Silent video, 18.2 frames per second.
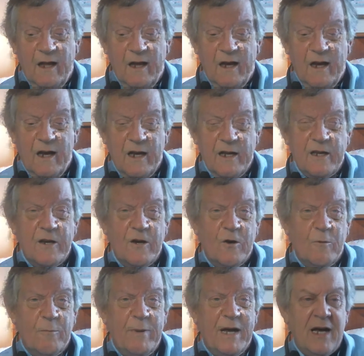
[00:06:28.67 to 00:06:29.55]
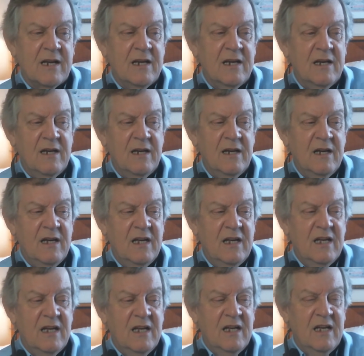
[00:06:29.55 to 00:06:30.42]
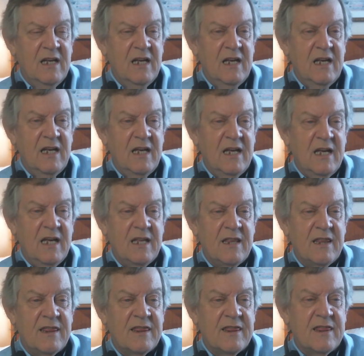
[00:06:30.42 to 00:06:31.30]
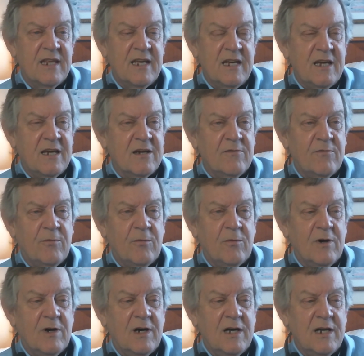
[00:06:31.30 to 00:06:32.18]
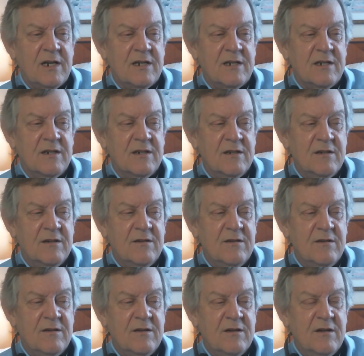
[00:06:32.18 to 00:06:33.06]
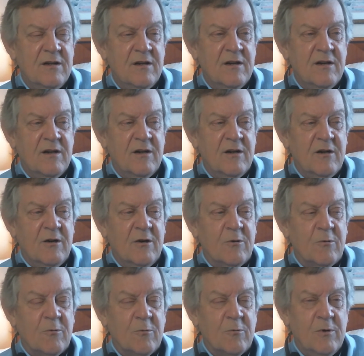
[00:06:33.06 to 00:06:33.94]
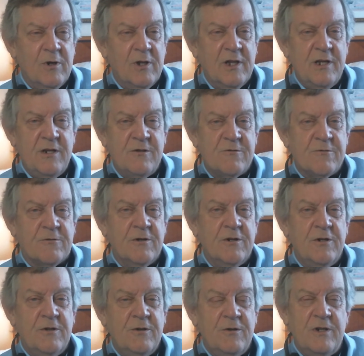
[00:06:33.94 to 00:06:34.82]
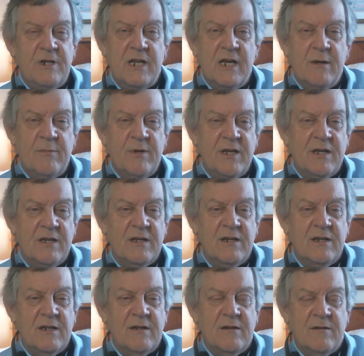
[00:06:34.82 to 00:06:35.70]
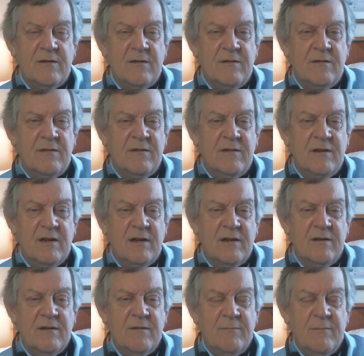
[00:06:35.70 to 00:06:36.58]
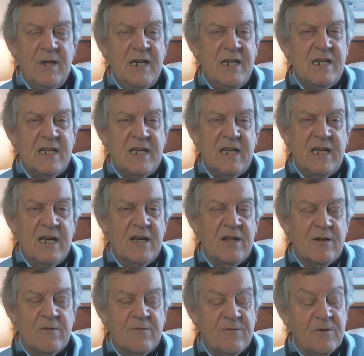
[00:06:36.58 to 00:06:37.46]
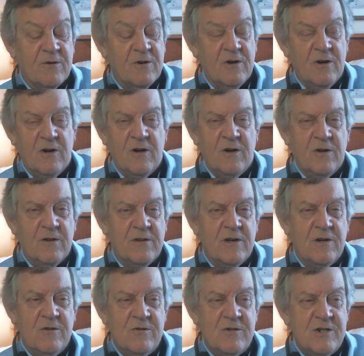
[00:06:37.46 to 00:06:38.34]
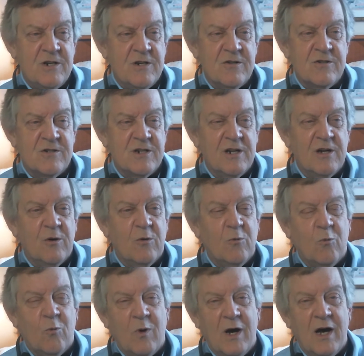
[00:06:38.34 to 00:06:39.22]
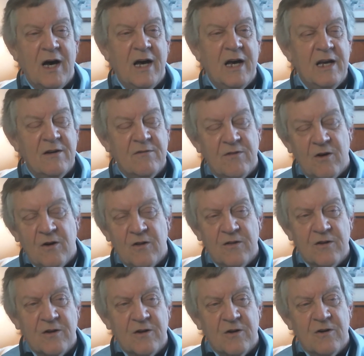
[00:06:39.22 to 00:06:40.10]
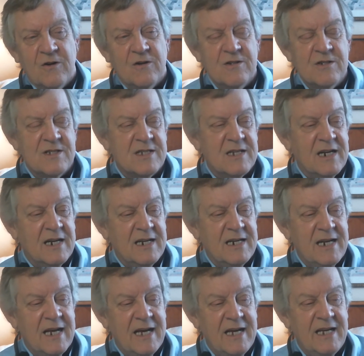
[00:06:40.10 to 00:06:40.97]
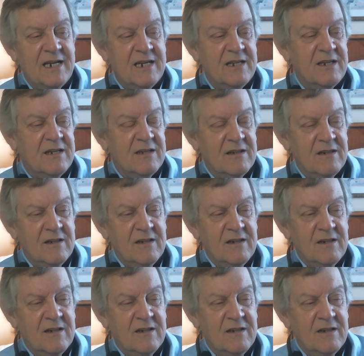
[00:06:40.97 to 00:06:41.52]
I go back and think of what really drew Debbie and me together for all those years. You know, why, of all the girls that I dated,